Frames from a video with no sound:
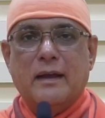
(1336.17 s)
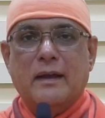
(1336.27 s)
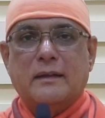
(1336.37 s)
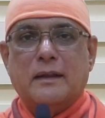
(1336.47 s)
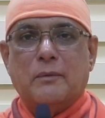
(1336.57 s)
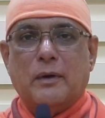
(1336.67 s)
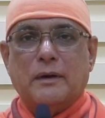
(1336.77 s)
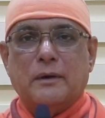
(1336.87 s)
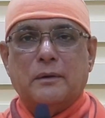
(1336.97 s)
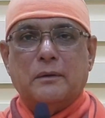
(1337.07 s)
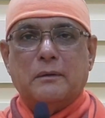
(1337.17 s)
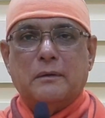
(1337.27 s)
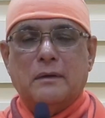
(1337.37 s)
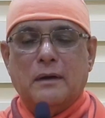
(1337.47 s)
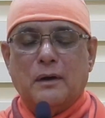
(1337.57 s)
Then what do?
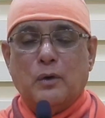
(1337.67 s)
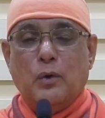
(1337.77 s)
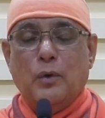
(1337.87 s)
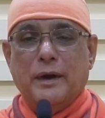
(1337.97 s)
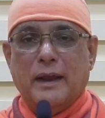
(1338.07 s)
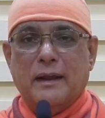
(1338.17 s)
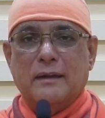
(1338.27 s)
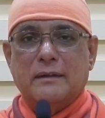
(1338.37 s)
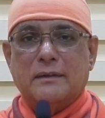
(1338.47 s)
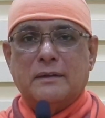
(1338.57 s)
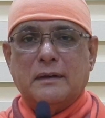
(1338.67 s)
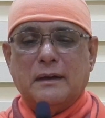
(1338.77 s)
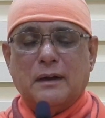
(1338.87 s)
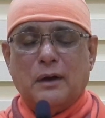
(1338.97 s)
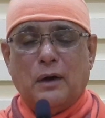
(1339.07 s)
Kone, sit
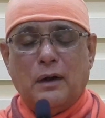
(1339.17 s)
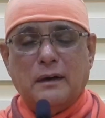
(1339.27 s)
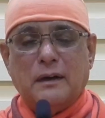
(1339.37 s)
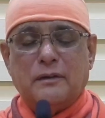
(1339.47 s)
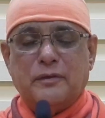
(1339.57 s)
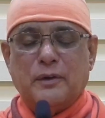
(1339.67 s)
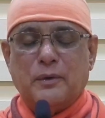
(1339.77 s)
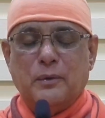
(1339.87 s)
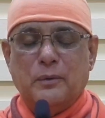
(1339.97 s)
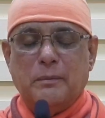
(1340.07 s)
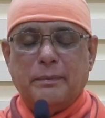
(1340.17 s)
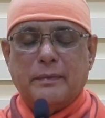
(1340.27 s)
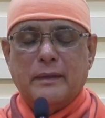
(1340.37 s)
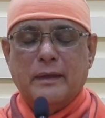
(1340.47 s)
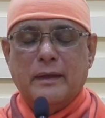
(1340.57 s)
in a corner of your room
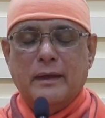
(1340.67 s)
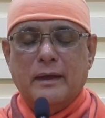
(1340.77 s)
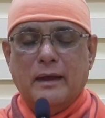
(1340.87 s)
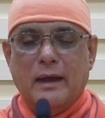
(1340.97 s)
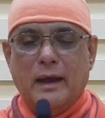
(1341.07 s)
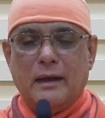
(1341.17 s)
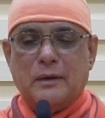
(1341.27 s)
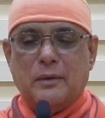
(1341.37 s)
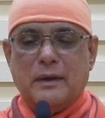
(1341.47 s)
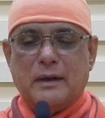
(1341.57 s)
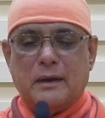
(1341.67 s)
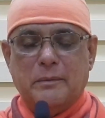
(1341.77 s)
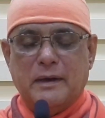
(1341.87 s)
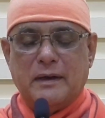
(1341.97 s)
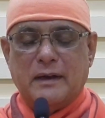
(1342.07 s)
and quietly
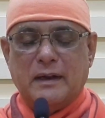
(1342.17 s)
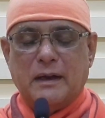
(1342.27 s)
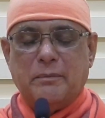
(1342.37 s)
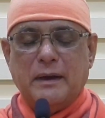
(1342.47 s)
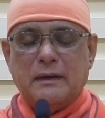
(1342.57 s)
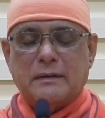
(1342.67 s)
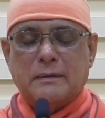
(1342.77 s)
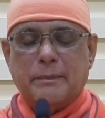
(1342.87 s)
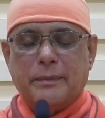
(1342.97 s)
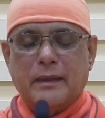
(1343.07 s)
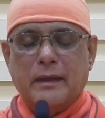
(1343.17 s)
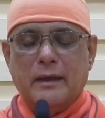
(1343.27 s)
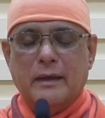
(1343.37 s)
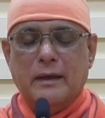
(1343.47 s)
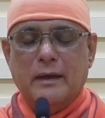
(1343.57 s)
meditate. That means
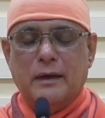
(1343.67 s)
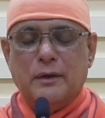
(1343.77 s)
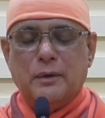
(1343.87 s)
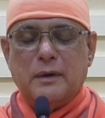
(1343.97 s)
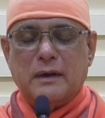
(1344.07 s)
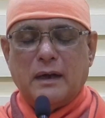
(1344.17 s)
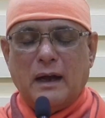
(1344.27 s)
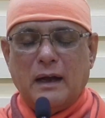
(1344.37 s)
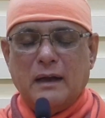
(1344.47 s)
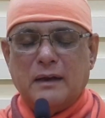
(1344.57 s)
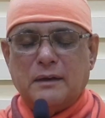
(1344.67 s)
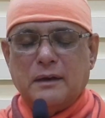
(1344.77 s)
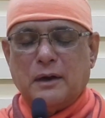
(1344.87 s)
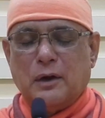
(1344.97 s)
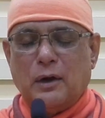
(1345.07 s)
you retire to
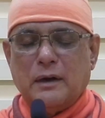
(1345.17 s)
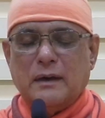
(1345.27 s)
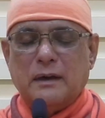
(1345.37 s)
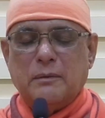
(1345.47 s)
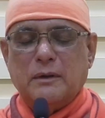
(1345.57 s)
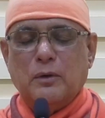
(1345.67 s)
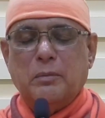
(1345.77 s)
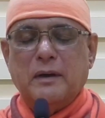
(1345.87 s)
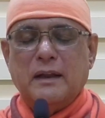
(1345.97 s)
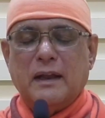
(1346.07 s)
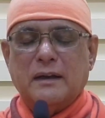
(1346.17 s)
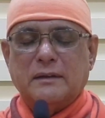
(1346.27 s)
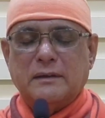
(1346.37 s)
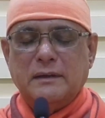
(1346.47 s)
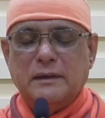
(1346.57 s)
a corner where nobody can
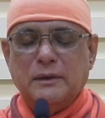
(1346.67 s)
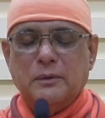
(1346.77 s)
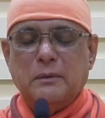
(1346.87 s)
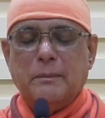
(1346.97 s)
see you.